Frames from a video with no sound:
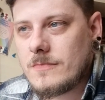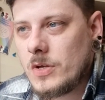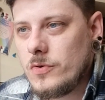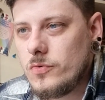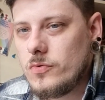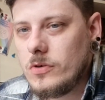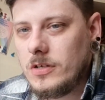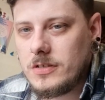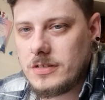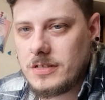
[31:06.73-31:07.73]
who
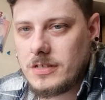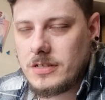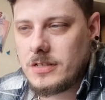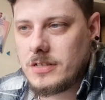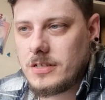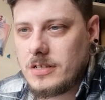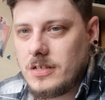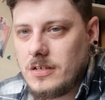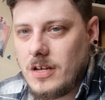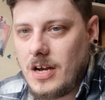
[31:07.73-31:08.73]

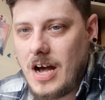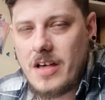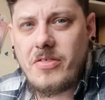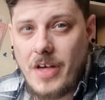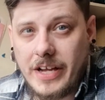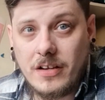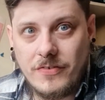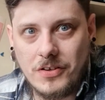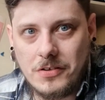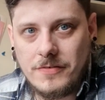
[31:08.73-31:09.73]
are
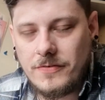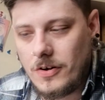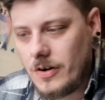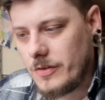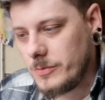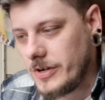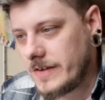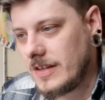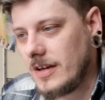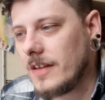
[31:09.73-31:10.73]
thankful for the
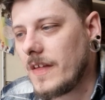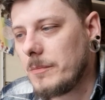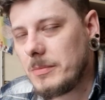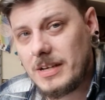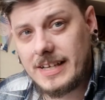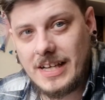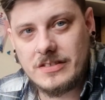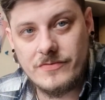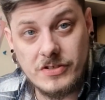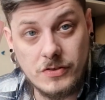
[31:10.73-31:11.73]
work that people like
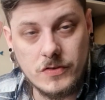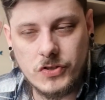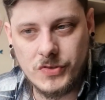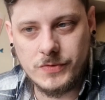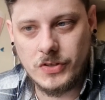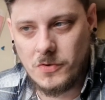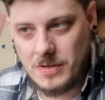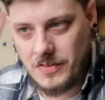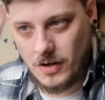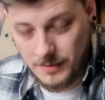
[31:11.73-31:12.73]
Cancer Research do. So
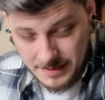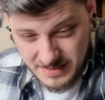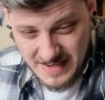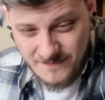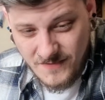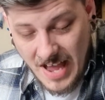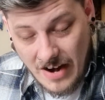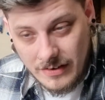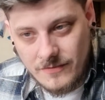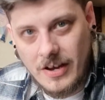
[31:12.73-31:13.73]
we thought it was a
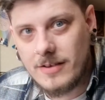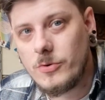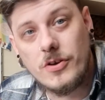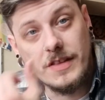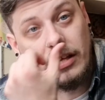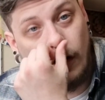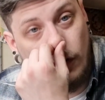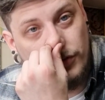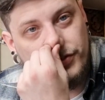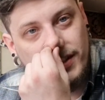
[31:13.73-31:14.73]
very, very worthy
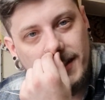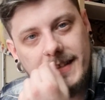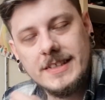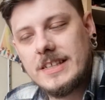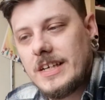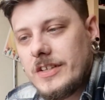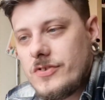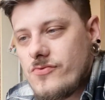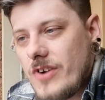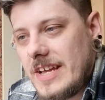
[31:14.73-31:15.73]
cause
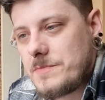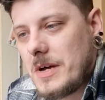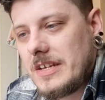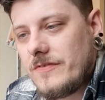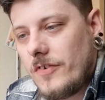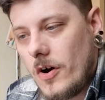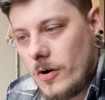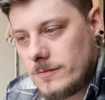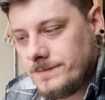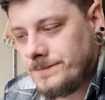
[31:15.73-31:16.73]
to raise money
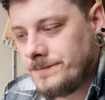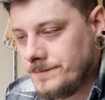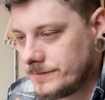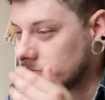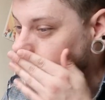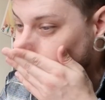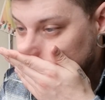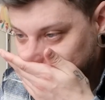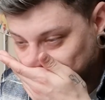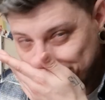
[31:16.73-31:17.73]
for.
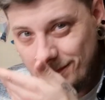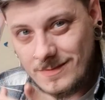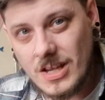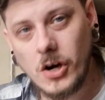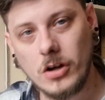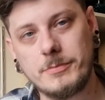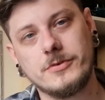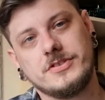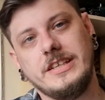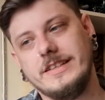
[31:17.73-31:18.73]
So all
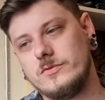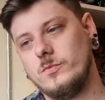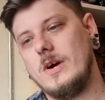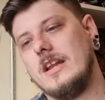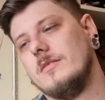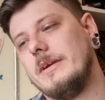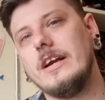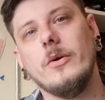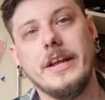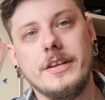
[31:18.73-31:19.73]
proceeds will be
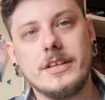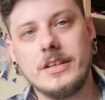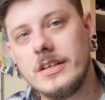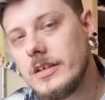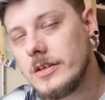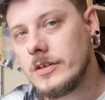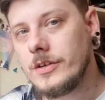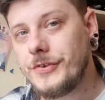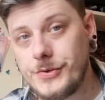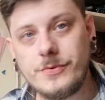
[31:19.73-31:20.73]
going
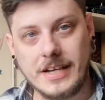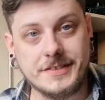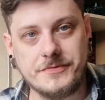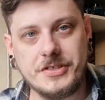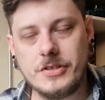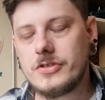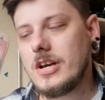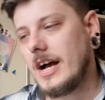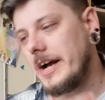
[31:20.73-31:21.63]
to Cancer Research,